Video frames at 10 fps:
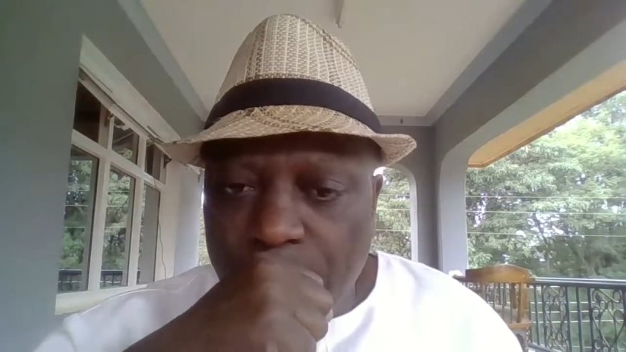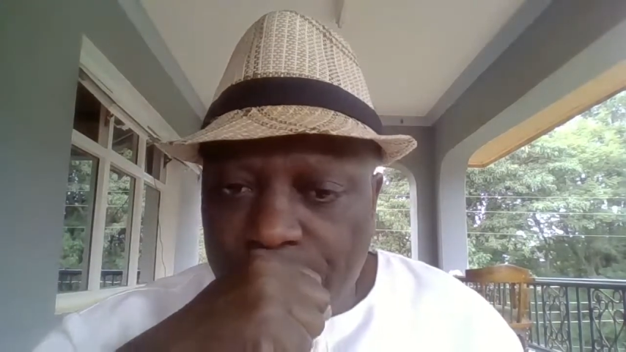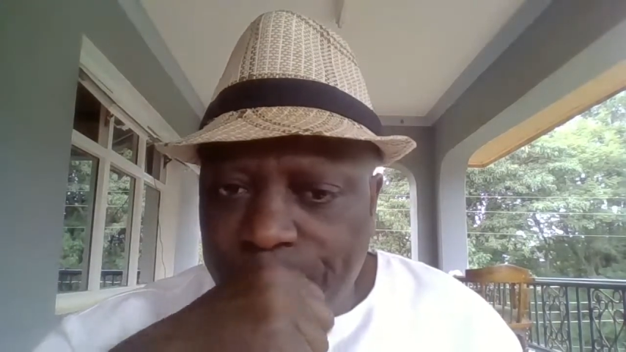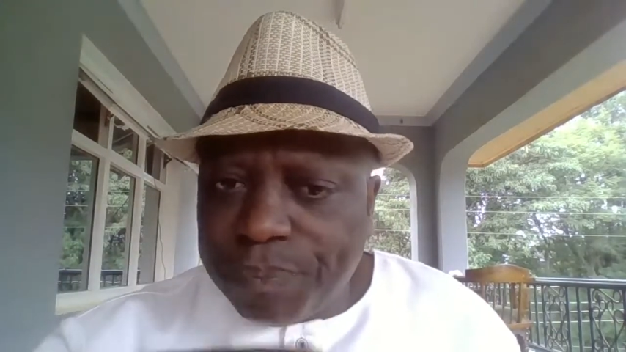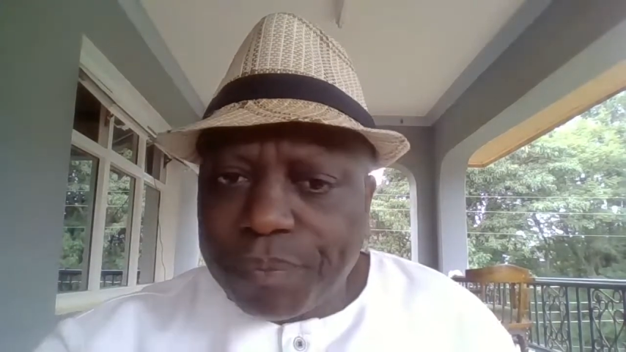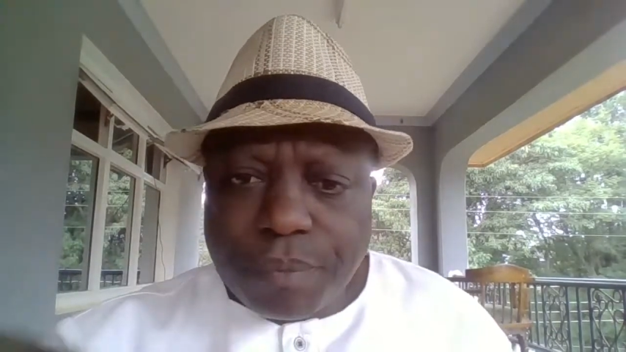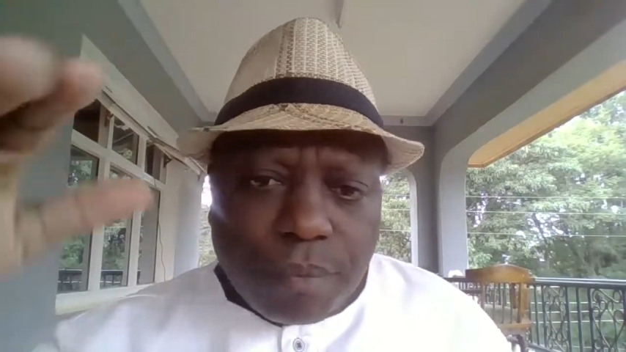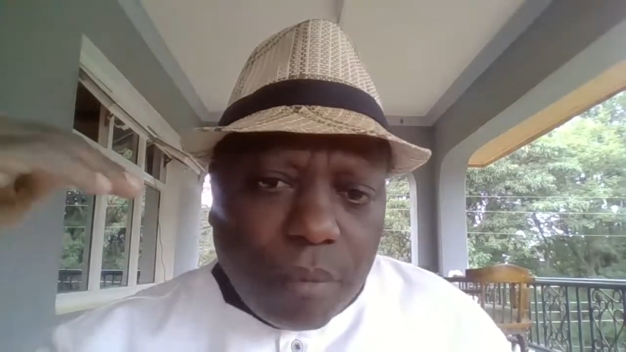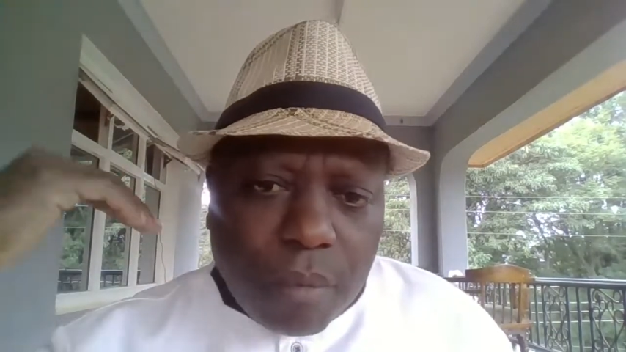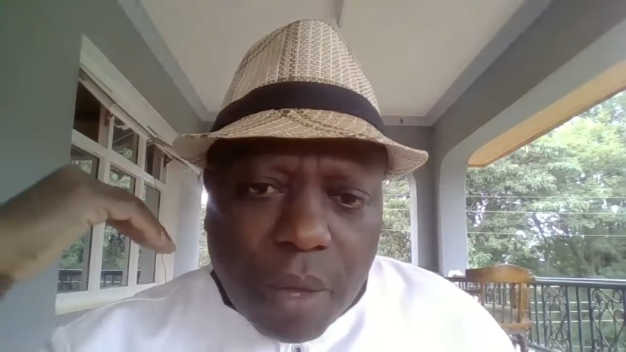
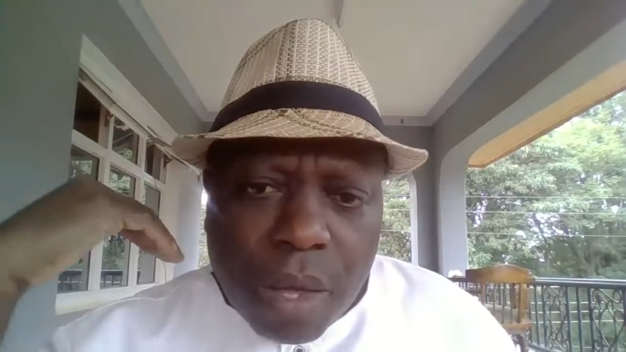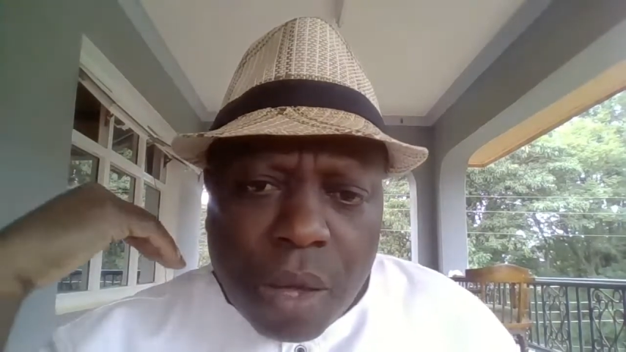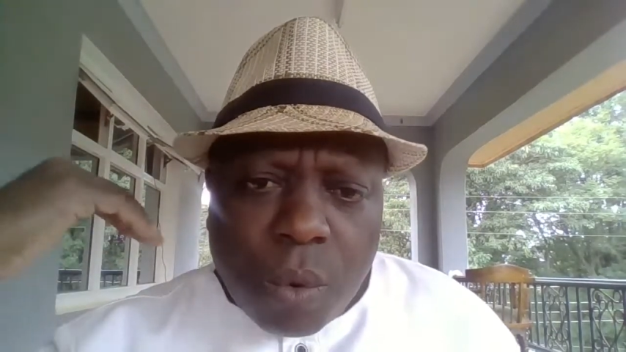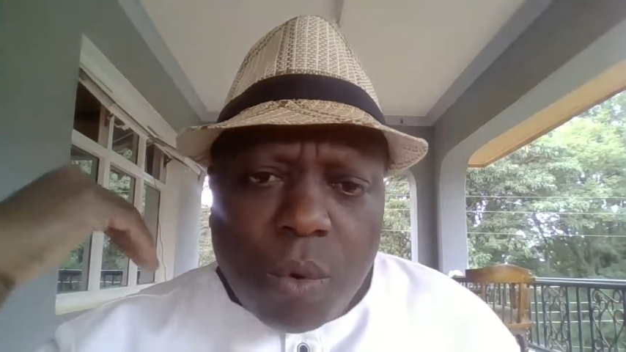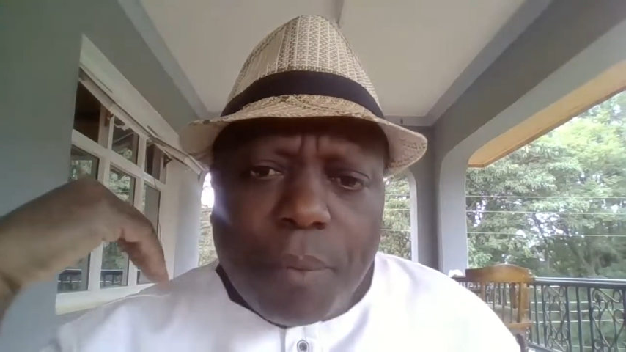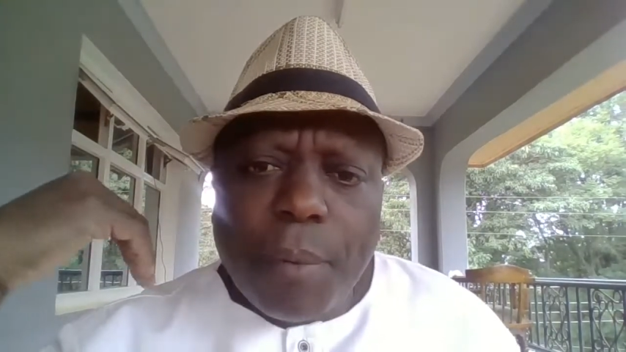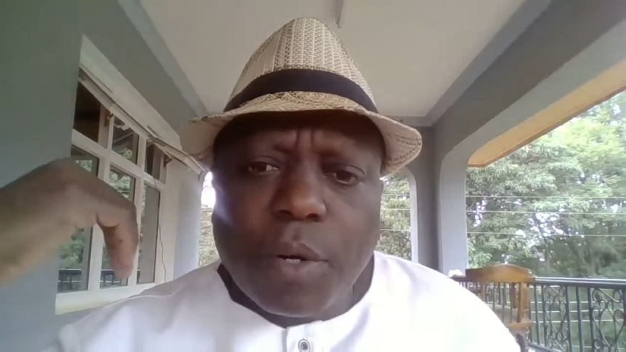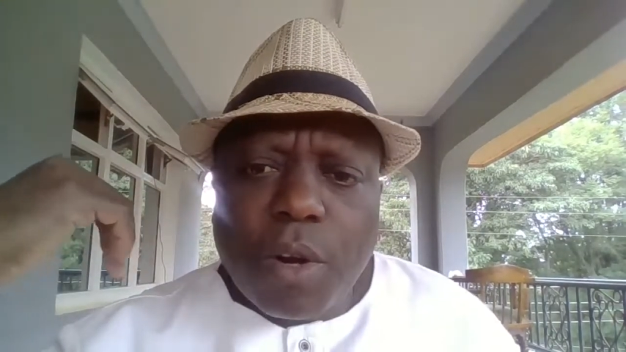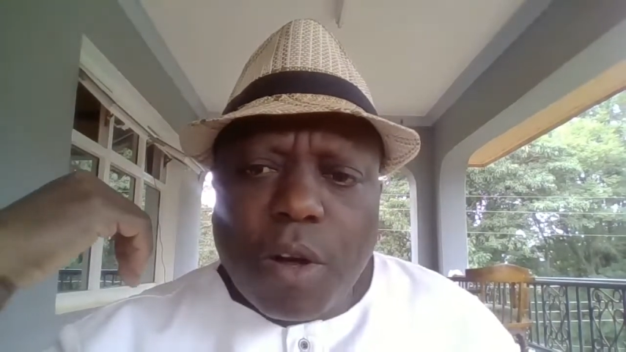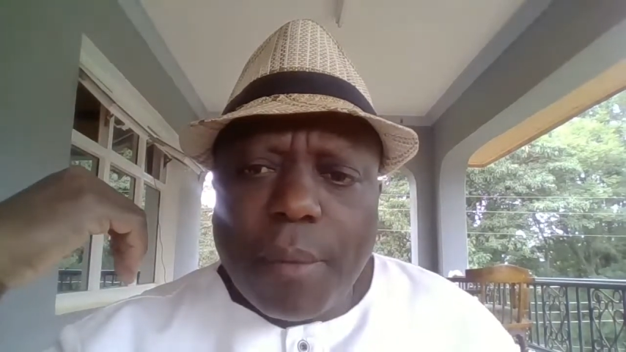will
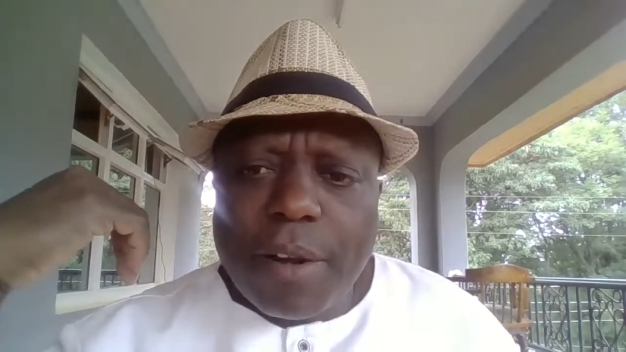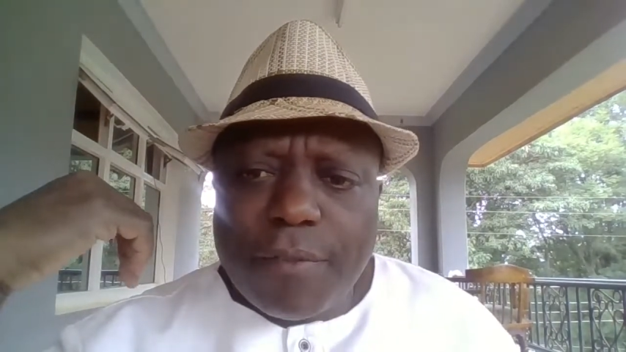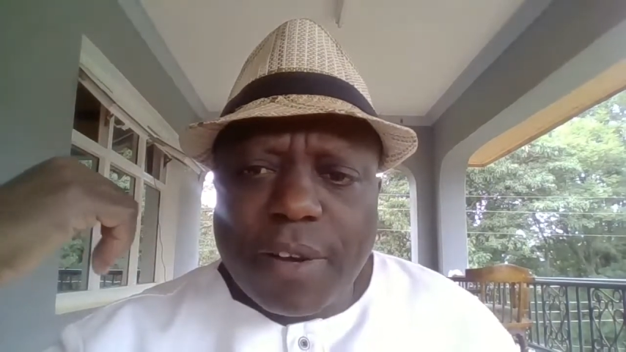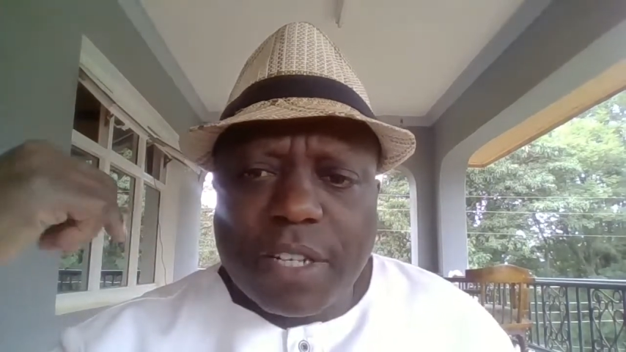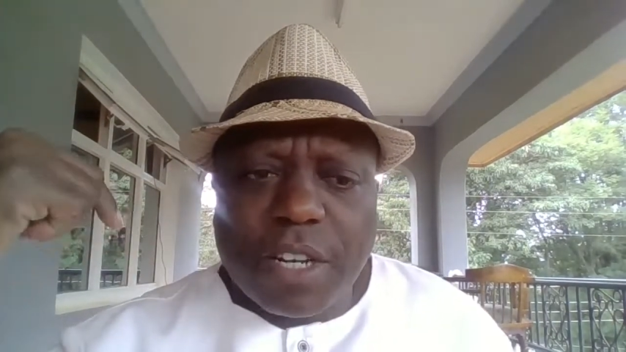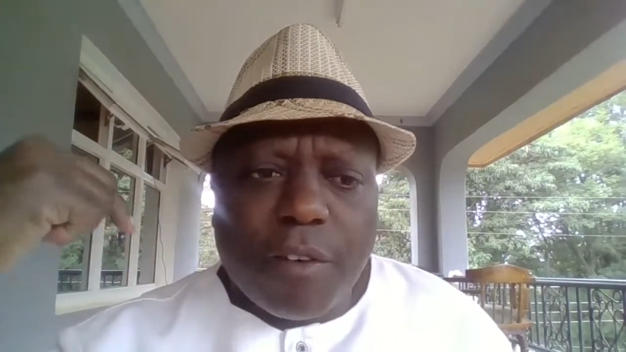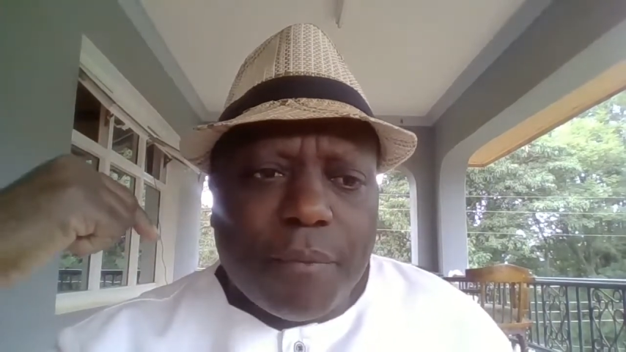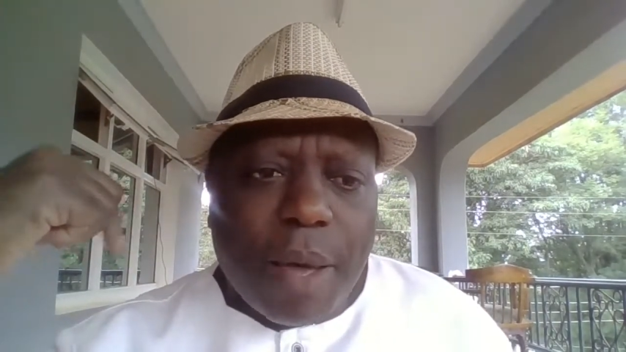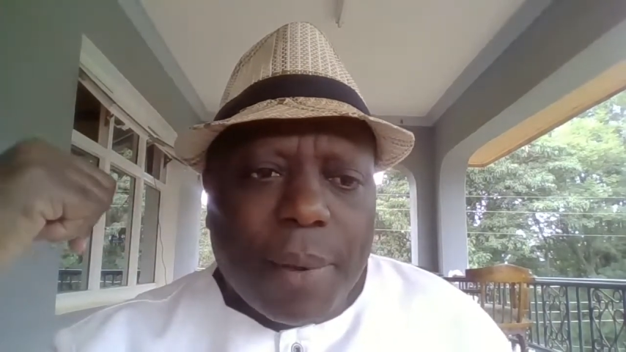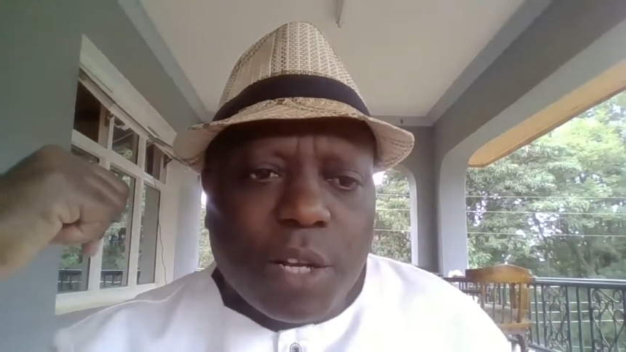promote local manufacturing
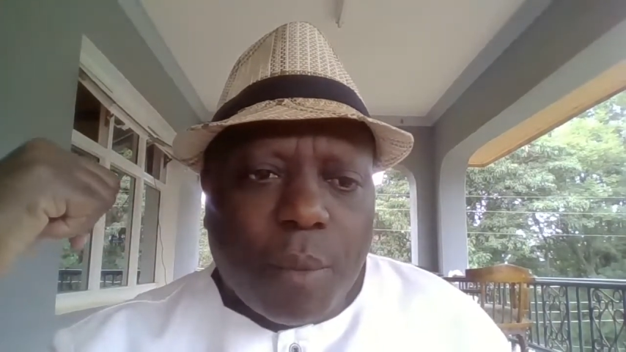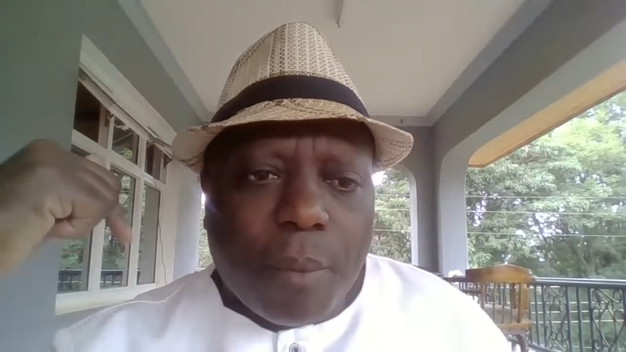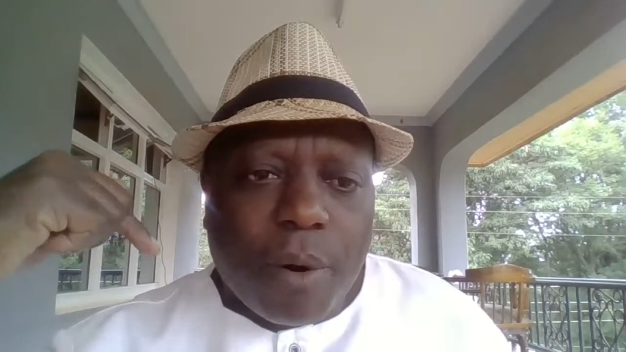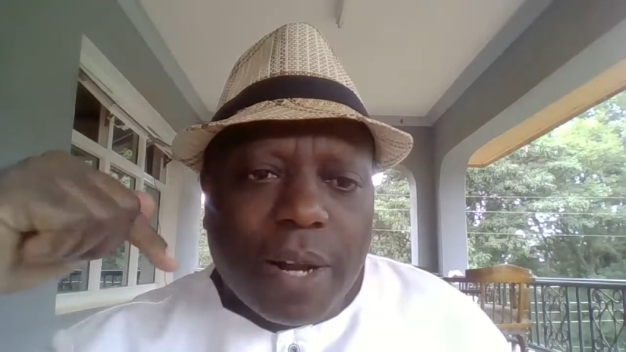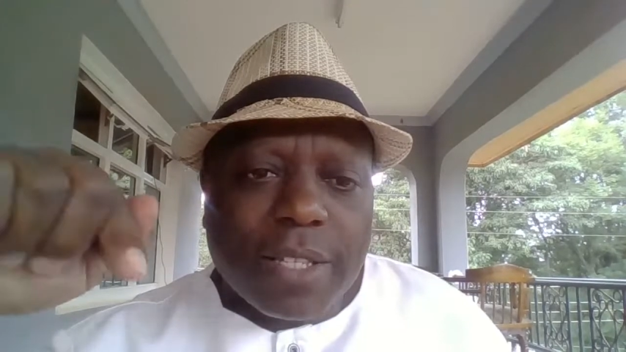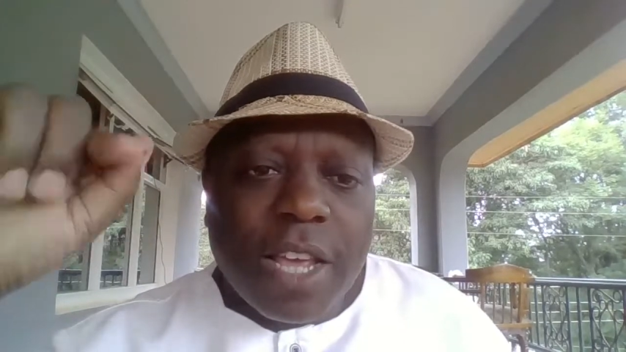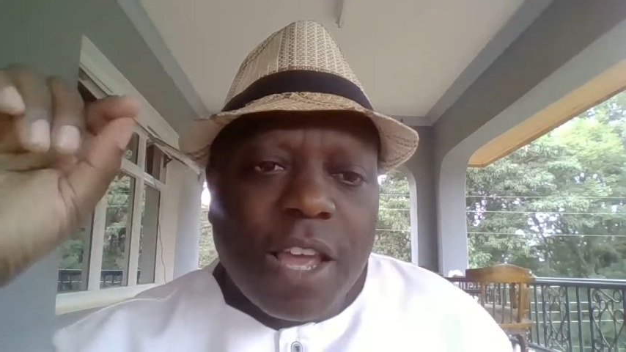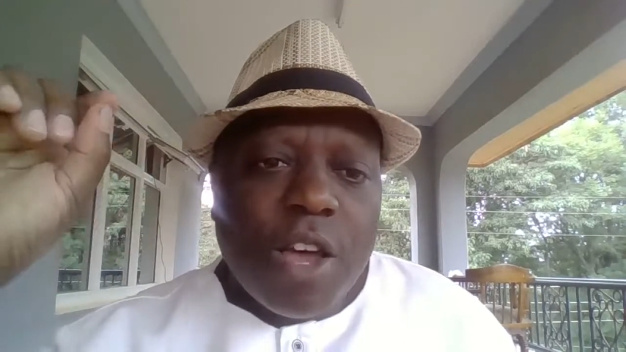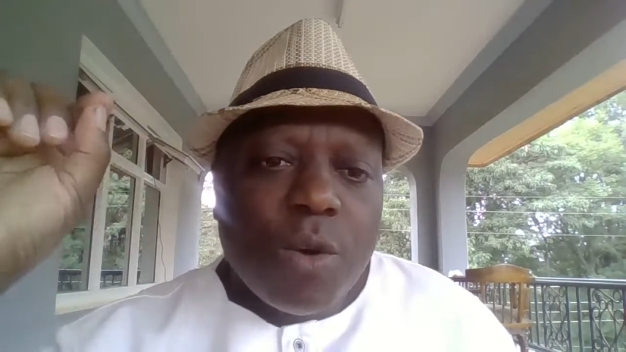of biomedical products,